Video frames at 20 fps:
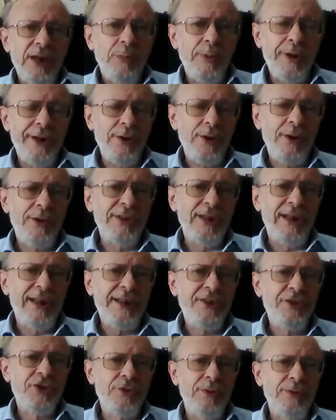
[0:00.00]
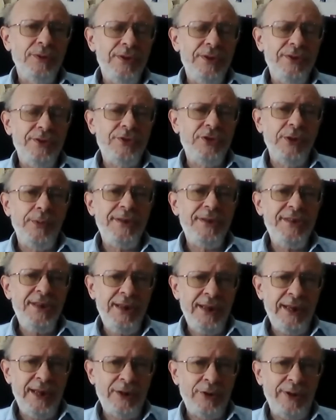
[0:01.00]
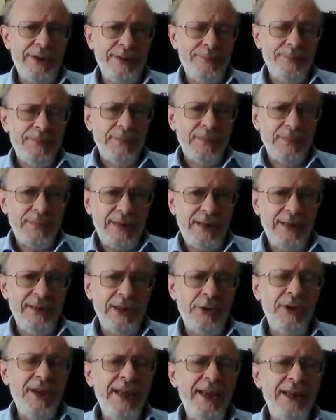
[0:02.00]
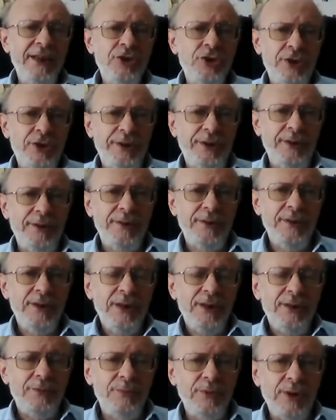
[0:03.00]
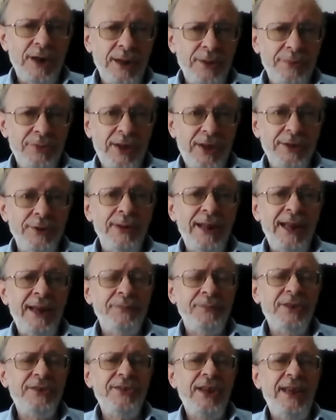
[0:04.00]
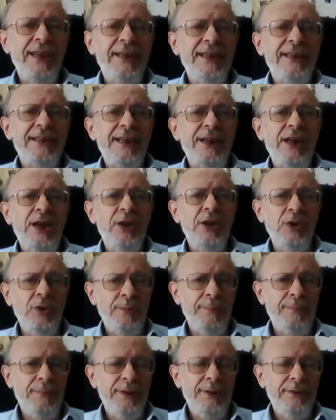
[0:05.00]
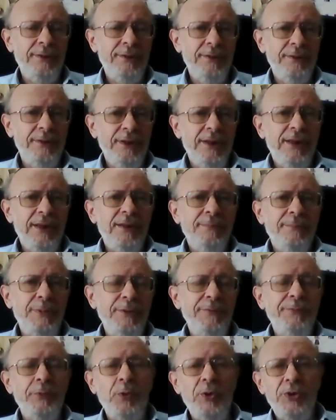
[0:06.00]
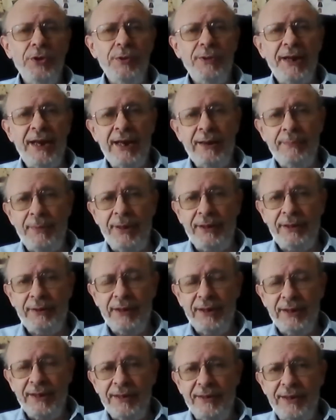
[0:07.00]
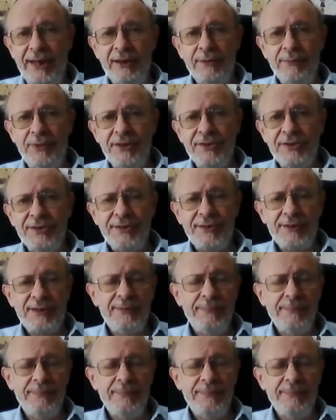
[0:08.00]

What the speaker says: we're not going to let you do it here in location. Rather, you'll have to take it at home before you come in. None of this